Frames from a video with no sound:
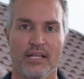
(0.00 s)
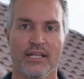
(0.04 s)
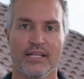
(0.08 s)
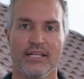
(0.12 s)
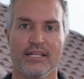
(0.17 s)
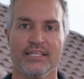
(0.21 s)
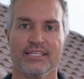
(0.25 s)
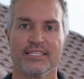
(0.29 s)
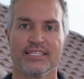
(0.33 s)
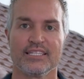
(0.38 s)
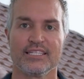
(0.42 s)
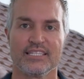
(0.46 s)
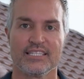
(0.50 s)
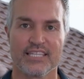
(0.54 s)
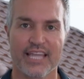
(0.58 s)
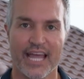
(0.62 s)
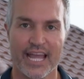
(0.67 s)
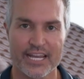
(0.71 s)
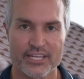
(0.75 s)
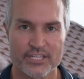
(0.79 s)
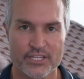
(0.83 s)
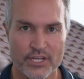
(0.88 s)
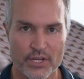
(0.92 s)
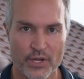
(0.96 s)

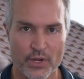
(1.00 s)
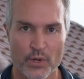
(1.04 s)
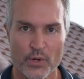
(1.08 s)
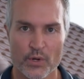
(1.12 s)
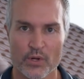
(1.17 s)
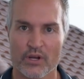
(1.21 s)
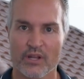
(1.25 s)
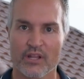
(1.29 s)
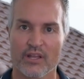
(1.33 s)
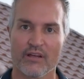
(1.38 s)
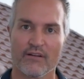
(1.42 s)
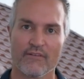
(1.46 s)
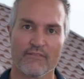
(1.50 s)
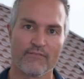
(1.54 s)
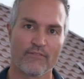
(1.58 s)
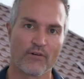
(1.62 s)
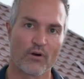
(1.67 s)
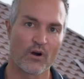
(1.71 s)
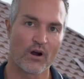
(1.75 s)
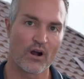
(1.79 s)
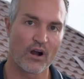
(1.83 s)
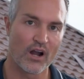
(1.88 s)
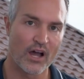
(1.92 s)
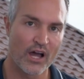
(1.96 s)
stay tuned for
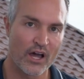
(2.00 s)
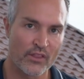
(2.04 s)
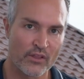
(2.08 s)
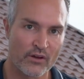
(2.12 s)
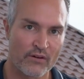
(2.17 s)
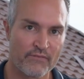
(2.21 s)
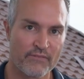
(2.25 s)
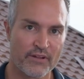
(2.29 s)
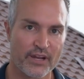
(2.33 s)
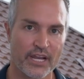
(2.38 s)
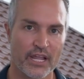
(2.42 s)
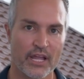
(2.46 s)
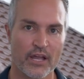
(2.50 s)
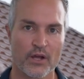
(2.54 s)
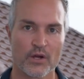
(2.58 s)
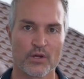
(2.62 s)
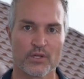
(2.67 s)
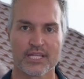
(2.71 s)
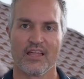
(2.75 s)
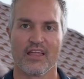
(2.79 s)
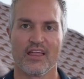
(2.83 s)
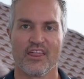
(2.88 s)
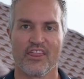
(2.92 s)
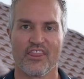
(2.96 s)
our other
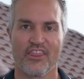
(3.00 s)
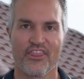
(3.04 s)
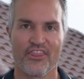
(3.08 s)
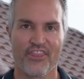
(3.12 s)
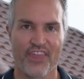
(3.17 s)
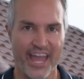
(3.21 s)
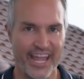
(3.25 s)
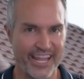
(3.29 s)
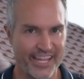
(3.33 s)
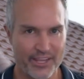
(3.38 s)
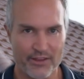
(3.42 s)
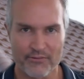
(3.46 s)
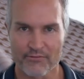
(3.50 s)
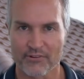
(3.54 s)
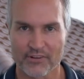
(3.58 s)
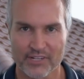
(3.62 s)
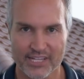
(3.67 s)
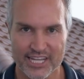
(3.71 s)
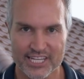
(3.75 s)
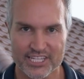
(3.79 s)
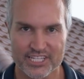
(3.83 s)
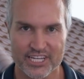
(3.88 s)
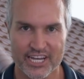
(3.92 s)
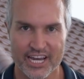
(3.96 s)
videos. Thank you for
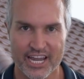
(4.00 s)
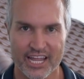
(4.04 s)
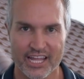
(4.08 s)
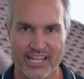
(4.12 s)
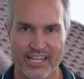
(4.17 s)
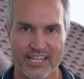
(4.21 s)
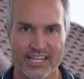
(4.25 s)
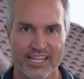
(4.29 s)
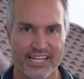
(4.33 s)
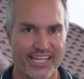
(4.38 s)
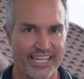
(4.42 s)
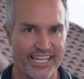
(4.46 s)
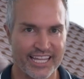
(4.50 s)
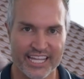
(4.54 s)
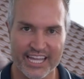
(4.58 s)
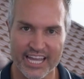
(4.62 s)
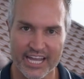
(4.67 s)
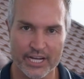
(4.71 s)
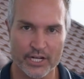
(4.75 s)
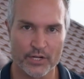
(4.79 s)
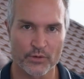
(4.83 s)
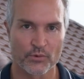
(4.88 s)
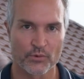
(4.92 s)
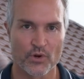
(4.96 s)
listening. Get
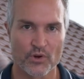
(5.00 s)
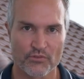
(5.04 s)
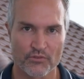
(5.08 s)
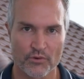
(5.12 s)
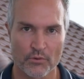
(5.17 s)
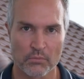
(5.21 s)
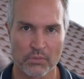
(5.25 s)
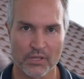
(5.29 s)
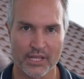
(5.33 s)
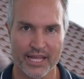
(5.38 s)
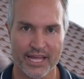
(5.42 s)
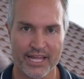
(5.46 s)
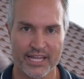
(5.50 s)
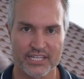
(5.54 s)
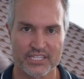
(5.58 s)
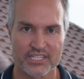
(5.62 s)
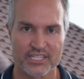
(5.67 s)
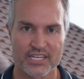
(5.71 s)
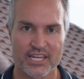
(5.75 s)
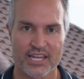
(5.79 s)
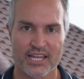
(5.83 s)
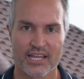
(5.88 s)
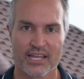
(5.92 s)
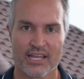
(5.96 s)
your roof replaced.
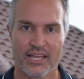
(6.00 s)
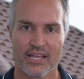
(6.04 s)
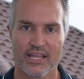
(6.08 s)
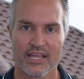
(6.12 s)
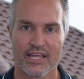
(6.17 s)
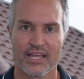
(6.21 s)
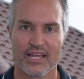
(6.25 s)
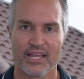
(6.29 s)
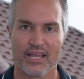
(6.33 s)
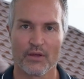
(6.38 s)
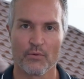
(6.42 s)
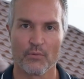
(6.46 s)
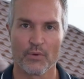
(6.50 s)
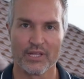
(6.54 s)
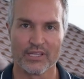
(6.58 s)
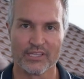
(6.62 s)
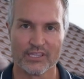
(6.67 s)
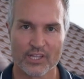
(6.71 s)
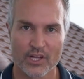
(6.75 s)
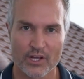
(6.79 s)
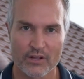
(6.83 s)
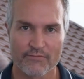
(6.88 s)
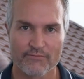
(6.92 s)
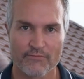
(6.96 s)
We
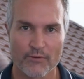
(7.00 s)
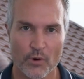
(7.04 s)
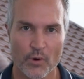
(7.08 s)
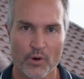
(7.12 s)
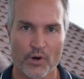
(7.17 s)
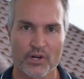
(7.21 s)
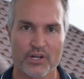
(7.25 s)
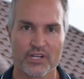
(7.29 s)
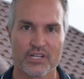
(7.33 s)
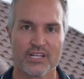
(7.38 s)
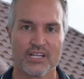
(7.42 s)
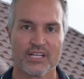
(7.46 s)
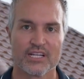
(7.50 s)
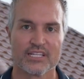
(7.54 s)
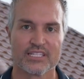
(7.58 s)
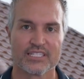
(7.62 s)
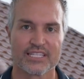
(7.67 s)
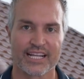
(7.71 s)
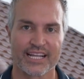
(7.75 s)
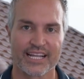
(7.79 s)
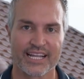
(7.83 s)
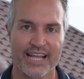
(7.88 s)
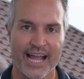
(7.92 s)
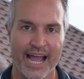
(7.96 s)
look forward to
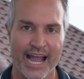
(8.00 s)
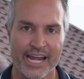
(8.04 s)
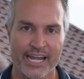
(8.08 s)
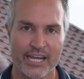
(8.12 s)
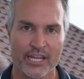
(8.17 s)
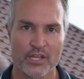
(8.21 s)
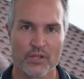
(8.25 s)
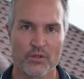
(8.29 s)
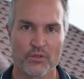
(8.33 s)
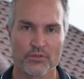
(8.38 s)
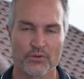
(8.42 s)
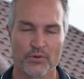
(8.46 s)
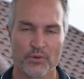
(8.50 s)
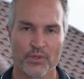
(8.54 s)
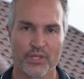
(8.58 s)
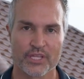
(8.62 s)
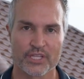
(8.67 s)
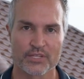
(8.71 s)
guiding you through this